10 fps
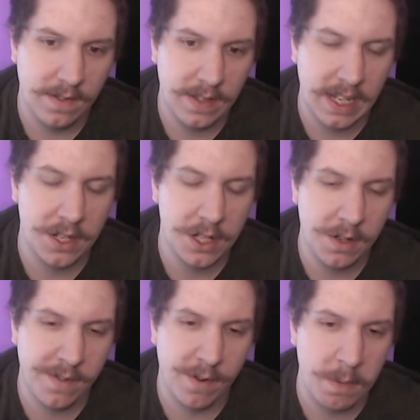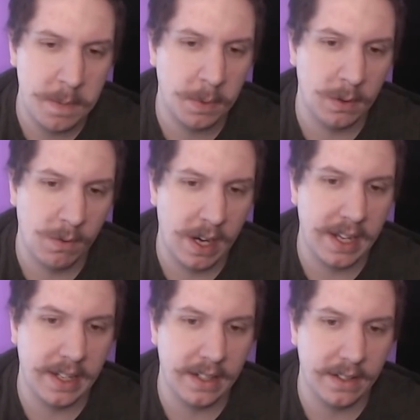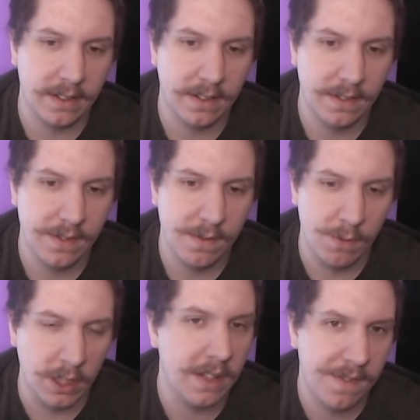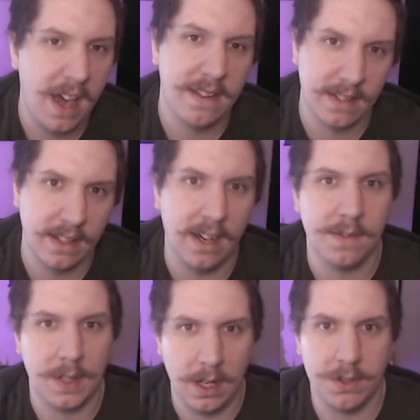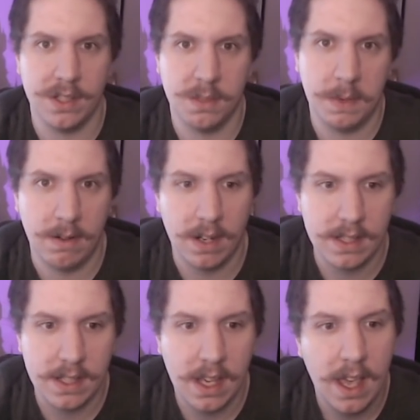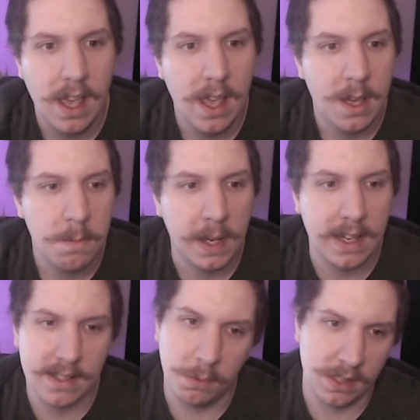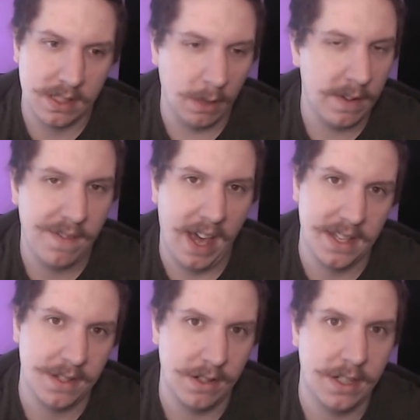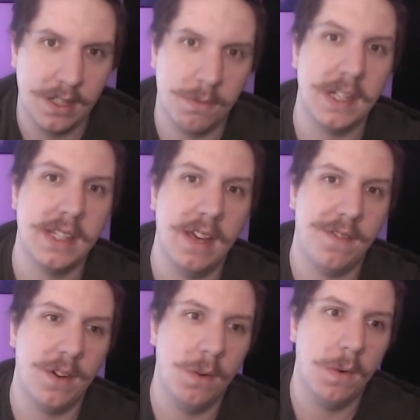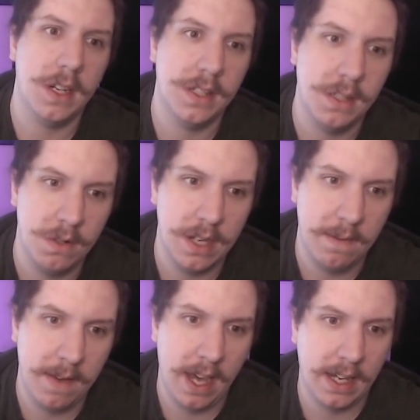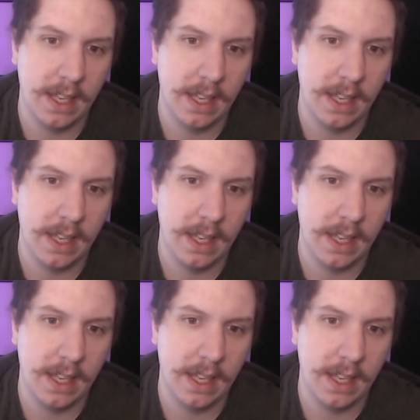issue for people running really fast Cosmic Ocean speedruns, because it will still be faster to just reset for a 1-2 jetpack.